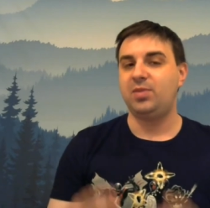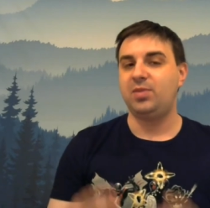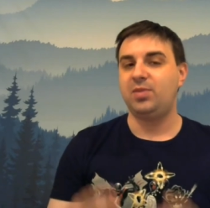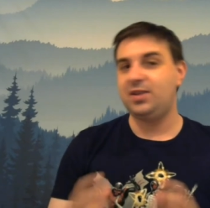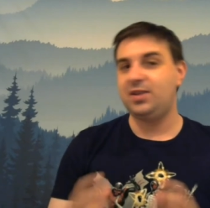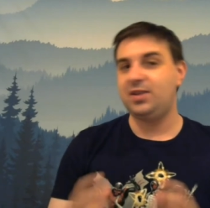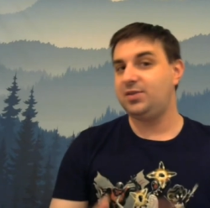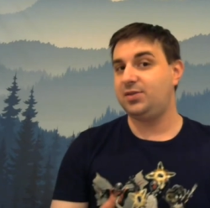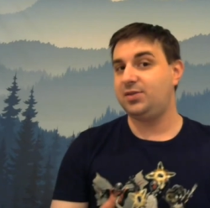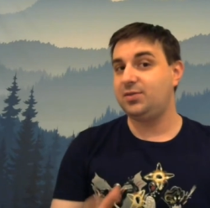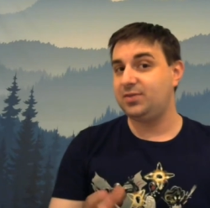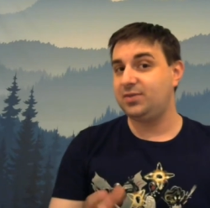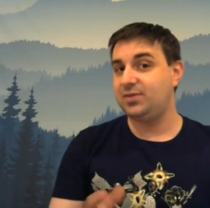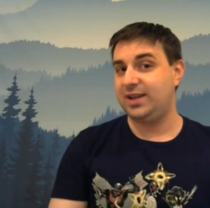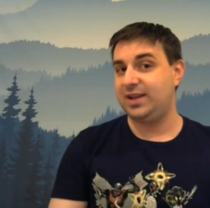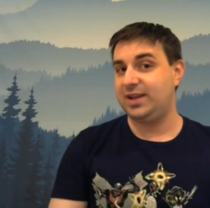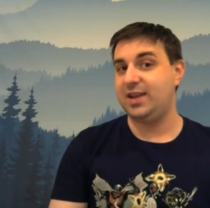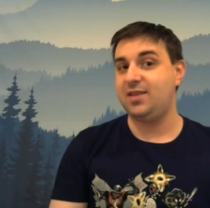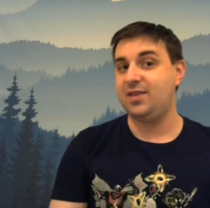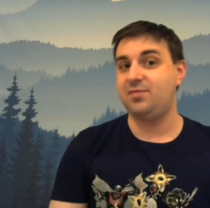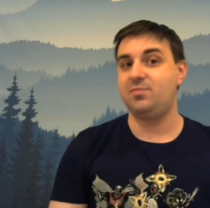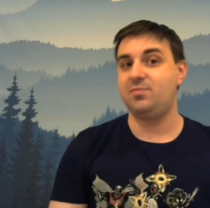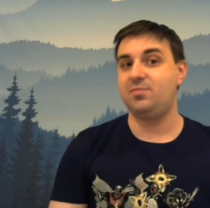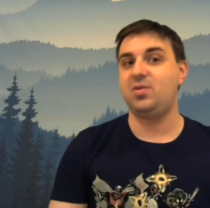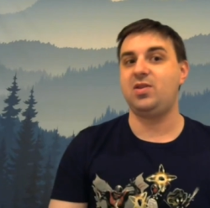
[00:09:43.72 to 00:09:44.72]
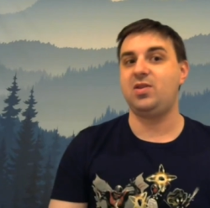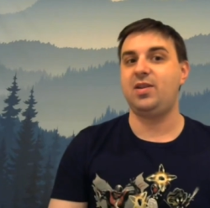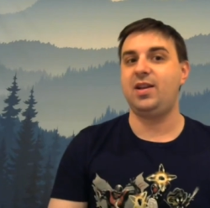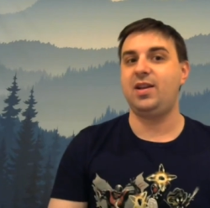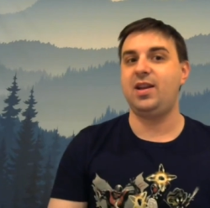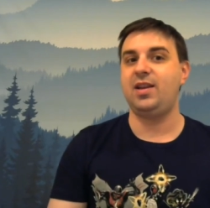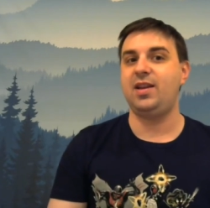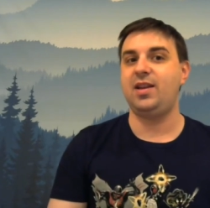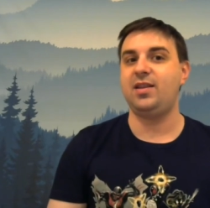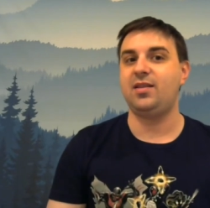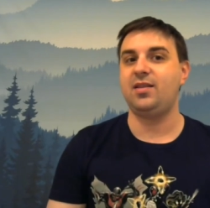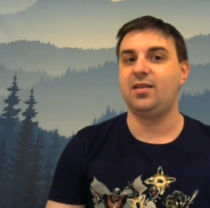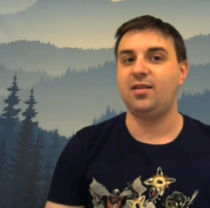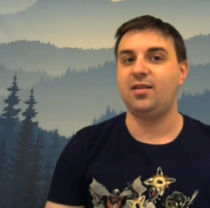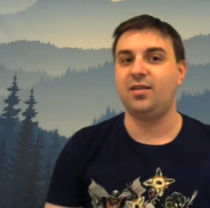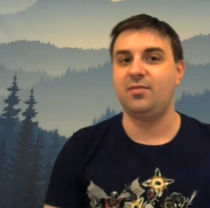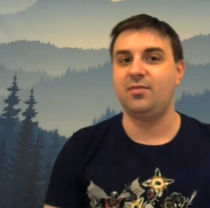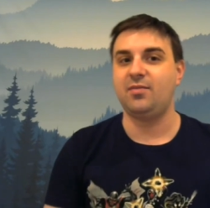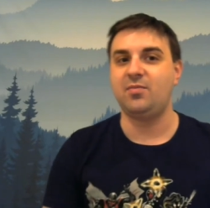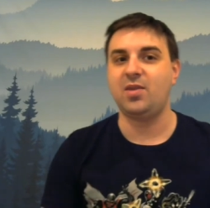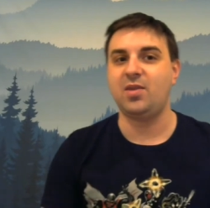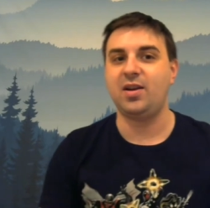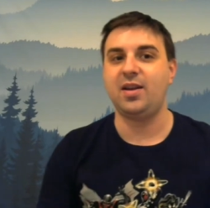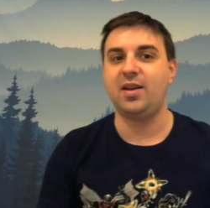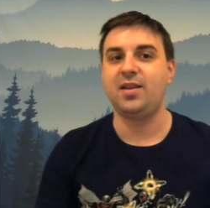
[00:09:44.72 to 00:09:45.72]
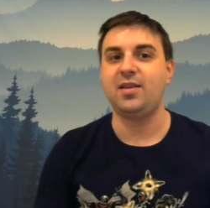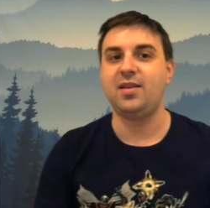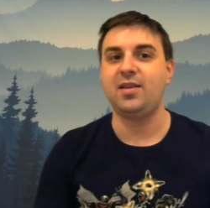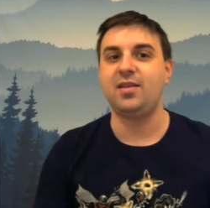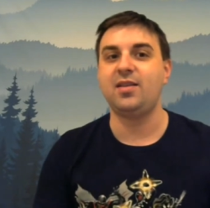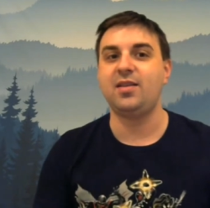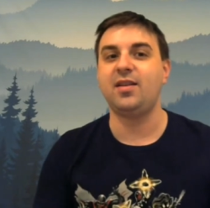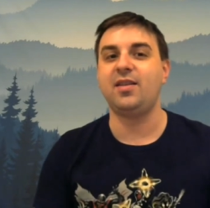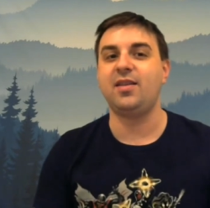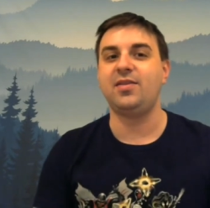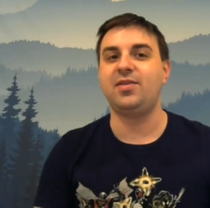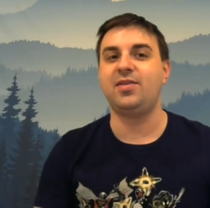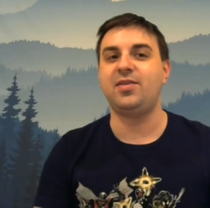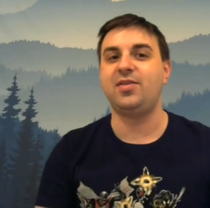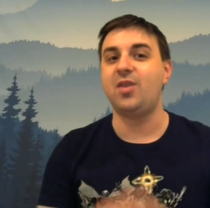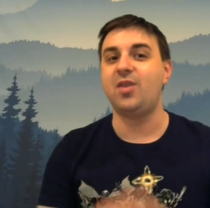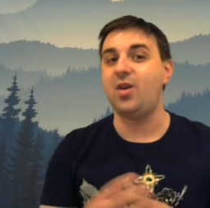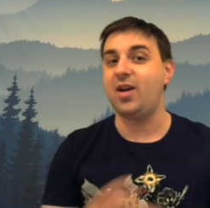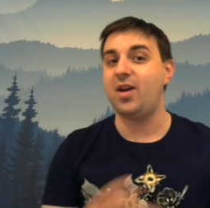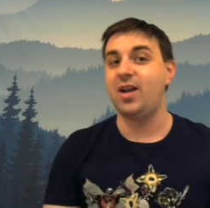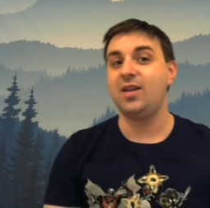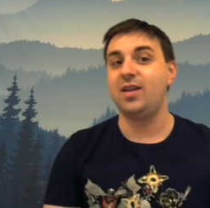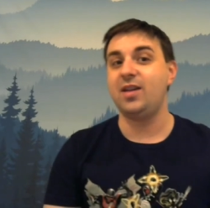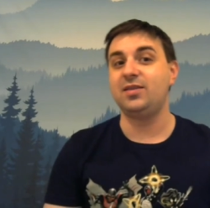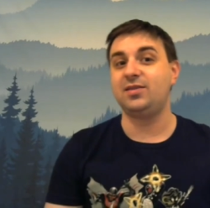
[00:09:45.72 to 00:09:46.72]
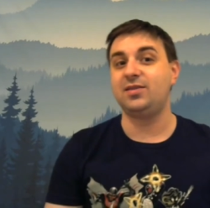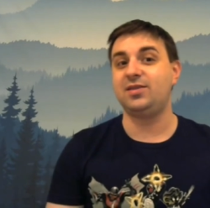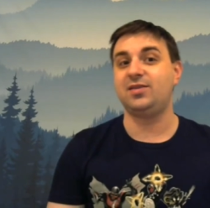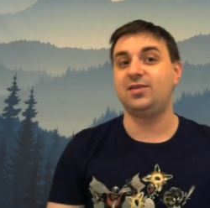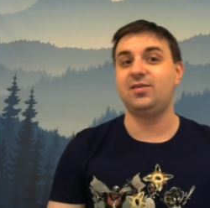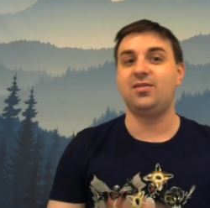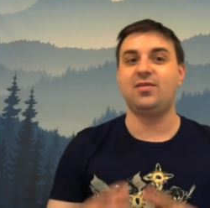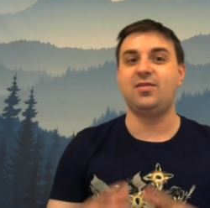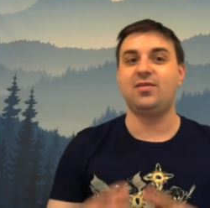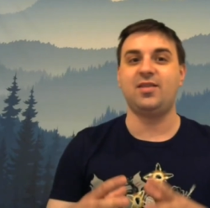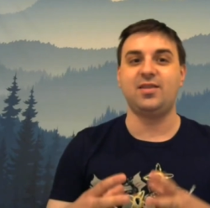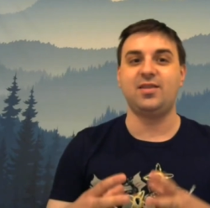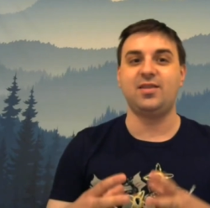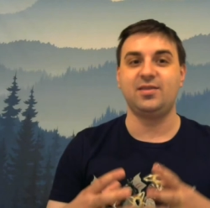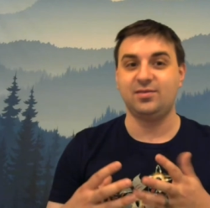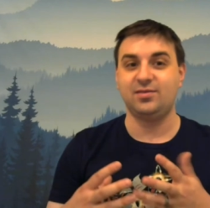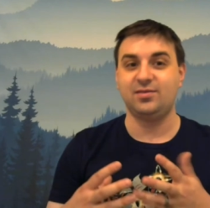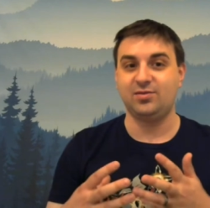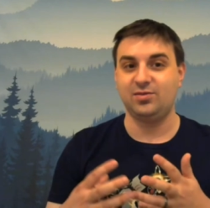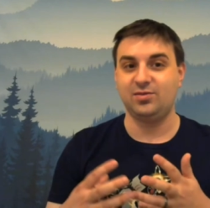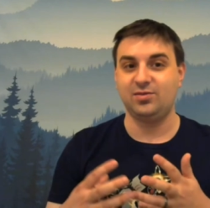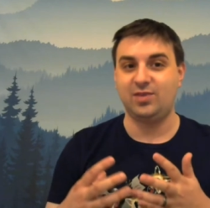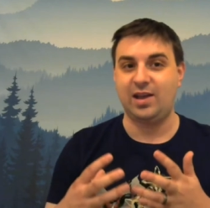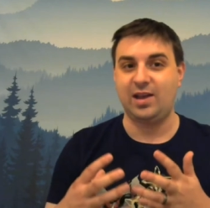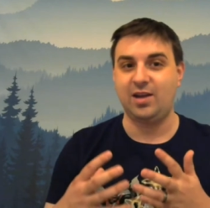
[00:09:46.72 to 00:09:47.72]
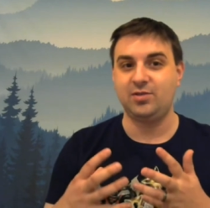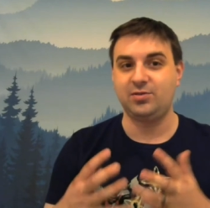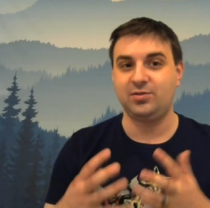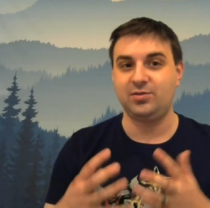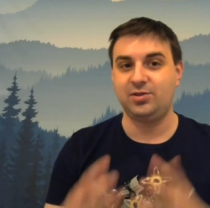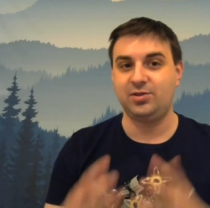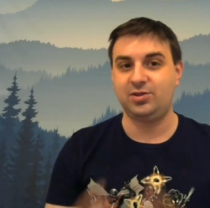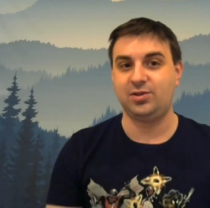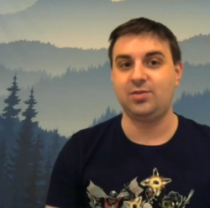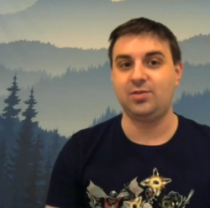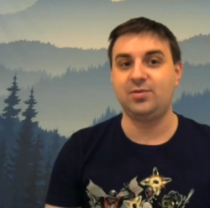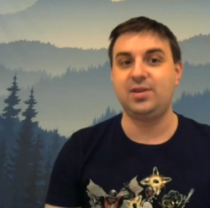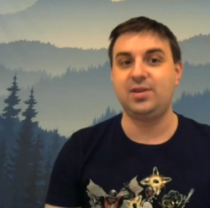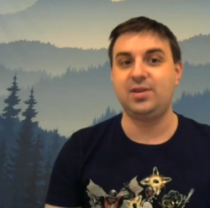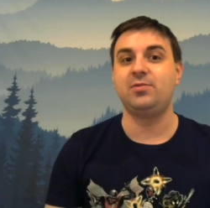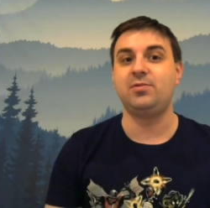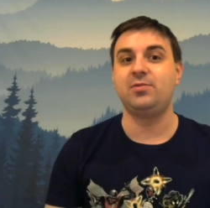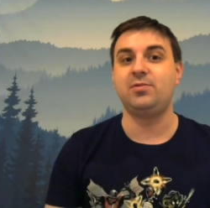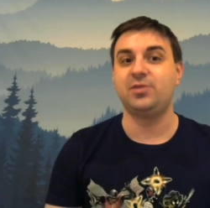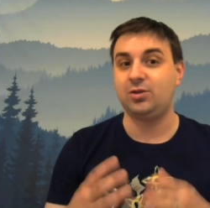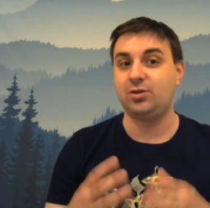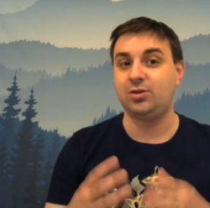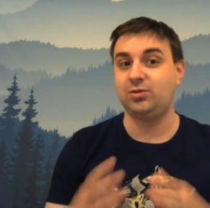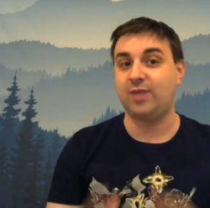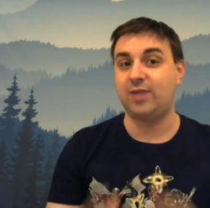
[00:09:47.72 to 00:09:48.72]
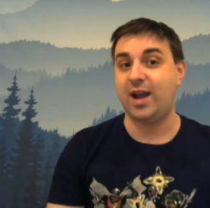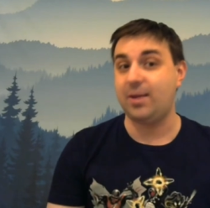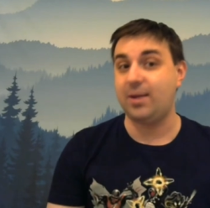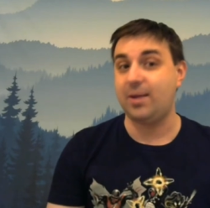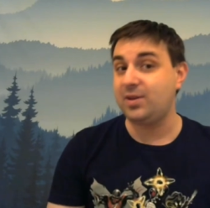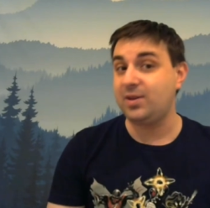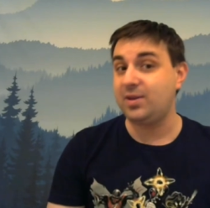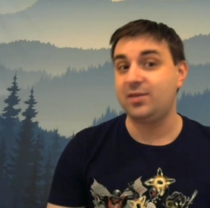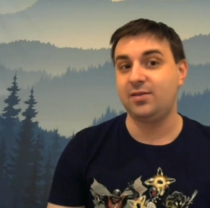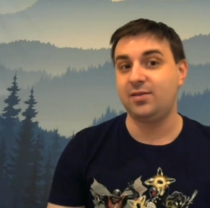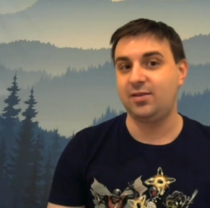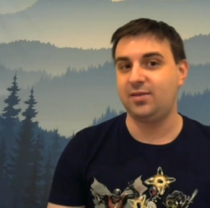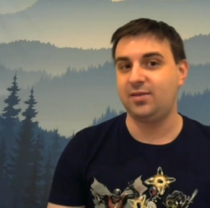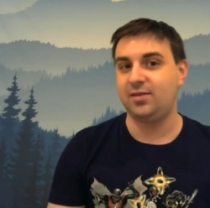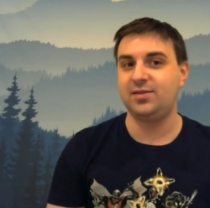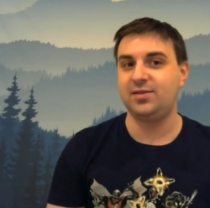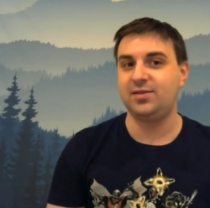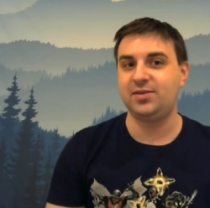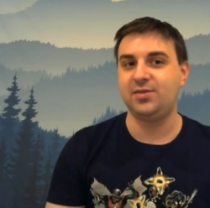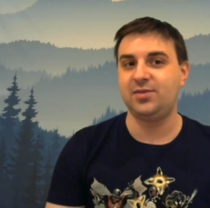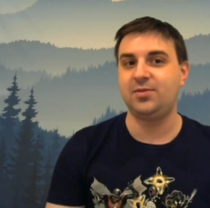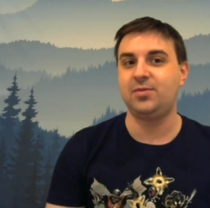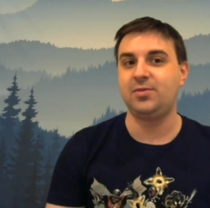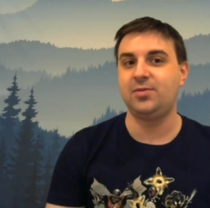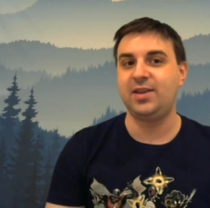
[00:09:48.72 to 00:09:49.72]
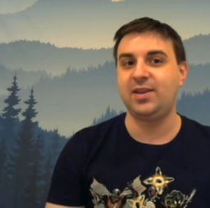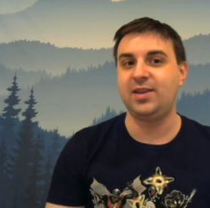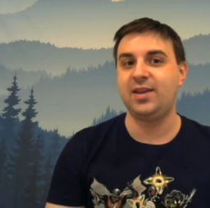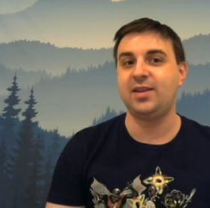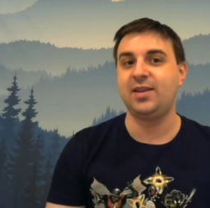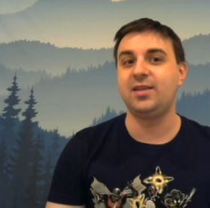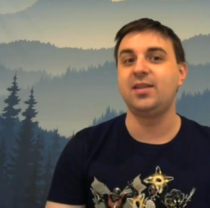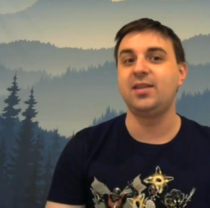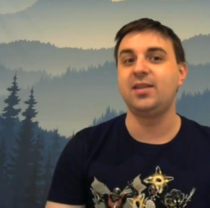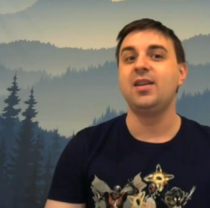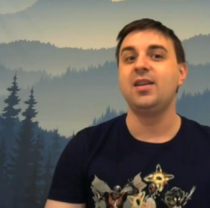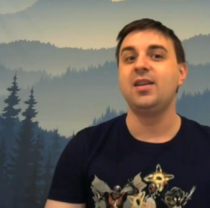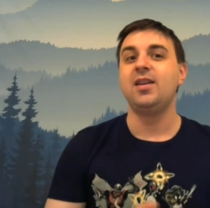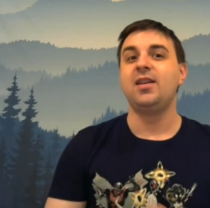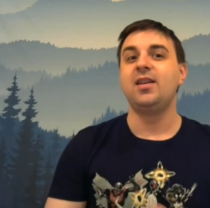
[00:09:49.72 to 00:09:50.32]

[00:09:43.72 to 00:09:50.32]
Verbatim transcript: Please don't take my, my thoughts on how Sony was crappy during this whole thing